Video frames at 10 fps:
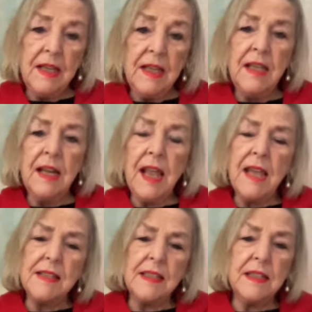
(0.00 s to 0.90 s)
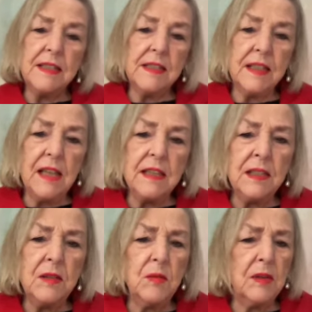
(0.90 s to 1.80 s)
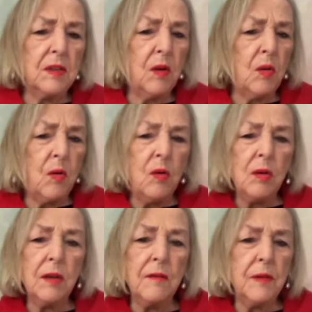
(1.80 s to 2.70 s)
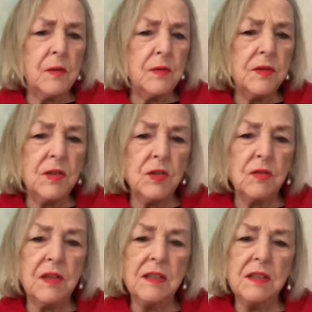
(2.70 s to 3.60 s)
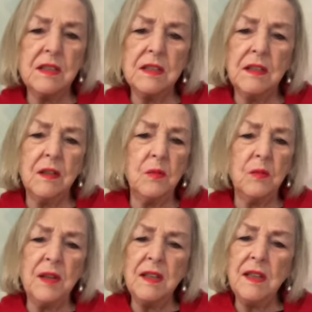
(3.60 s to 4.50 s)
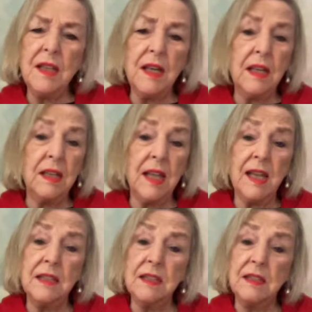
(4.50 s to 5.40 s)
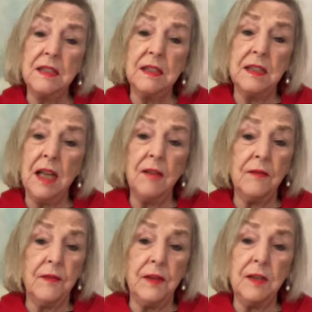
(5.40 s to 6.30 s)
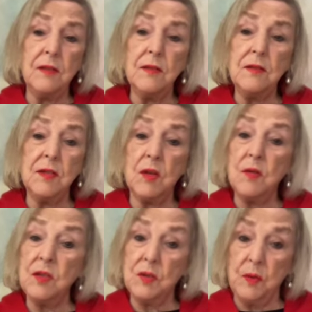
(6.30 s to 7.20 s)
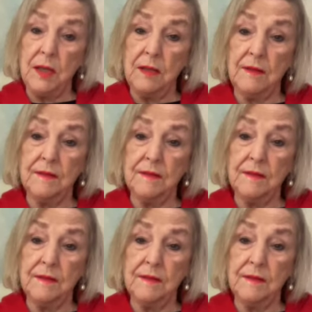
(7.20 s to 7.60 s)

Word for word: Yet as he ascended with all of whose treats, the wind that he landed did not feel so sweet.